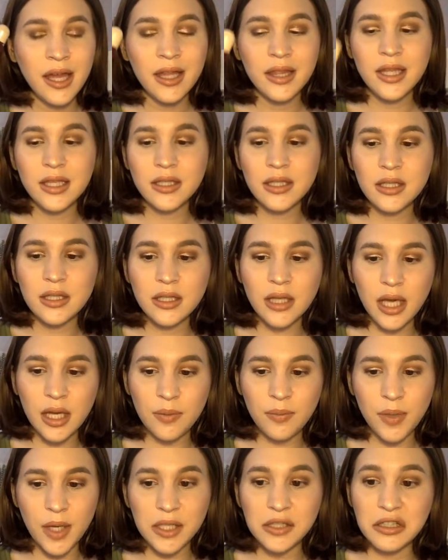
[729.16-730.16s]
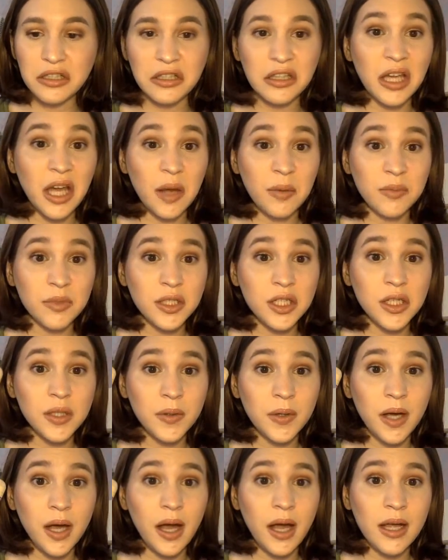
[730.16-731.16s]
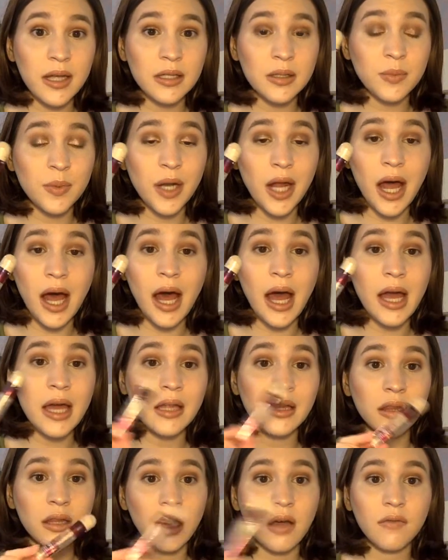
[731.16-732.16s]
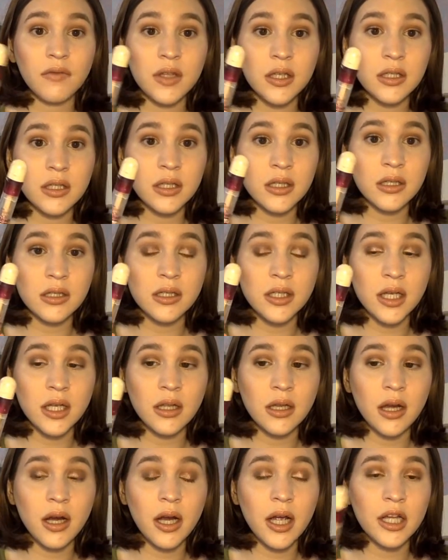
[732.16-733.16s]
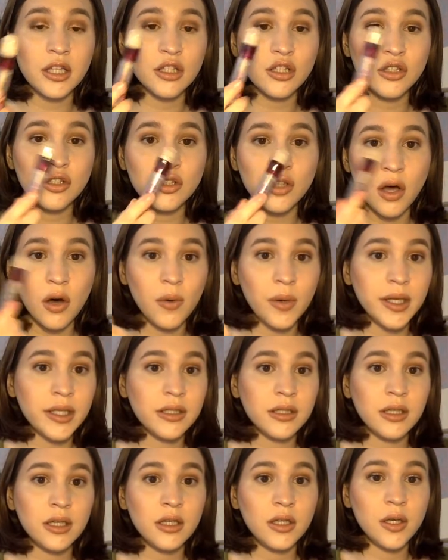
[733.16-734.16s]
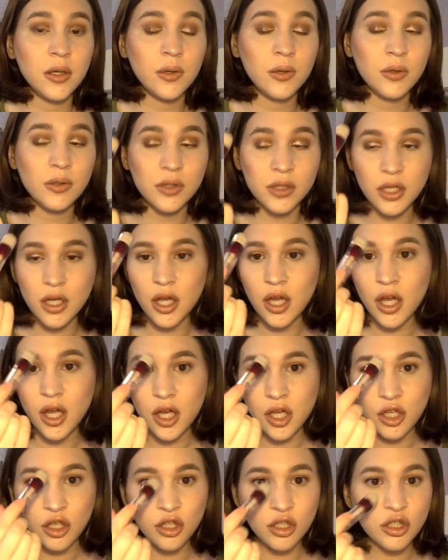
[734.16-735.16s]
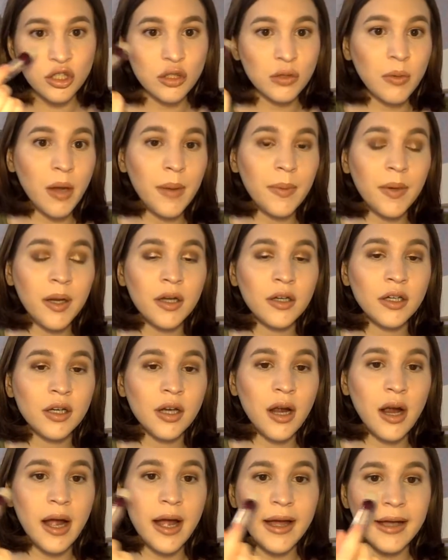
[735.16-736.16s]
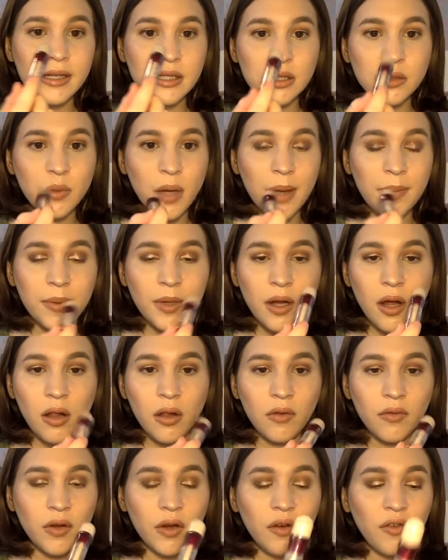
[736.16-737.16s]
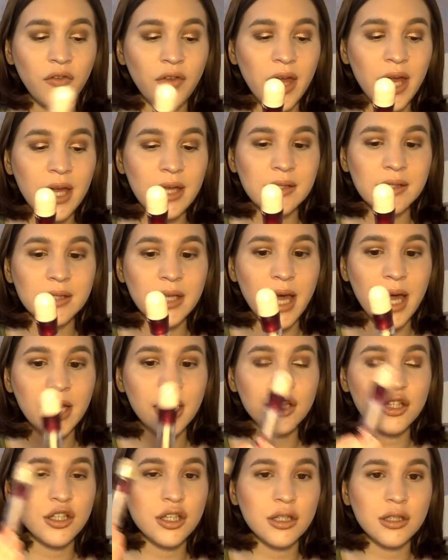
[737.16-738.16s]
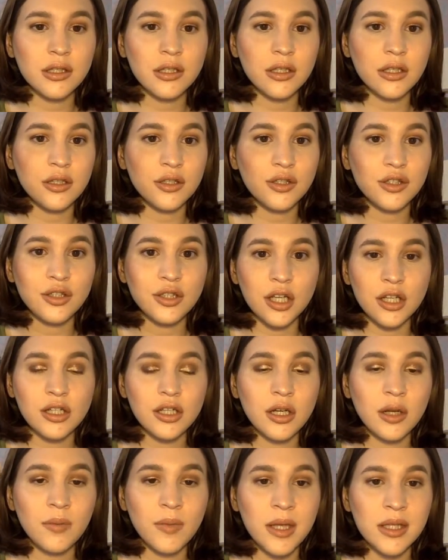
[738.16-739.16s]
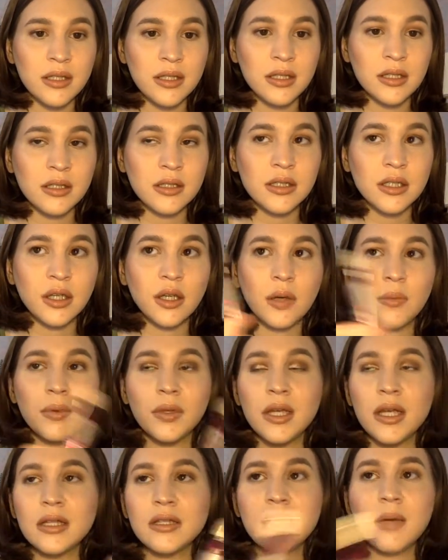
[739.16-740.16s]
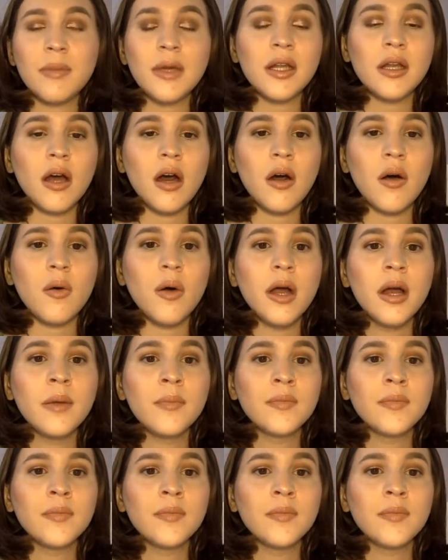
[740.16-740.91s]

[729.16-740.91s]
This is like basically empty, you guys, but I love this concealer. It's so easy to use. You just swipe it under your eyes, swipe it all over your face, and it's just such an amazing concealer. Please let me know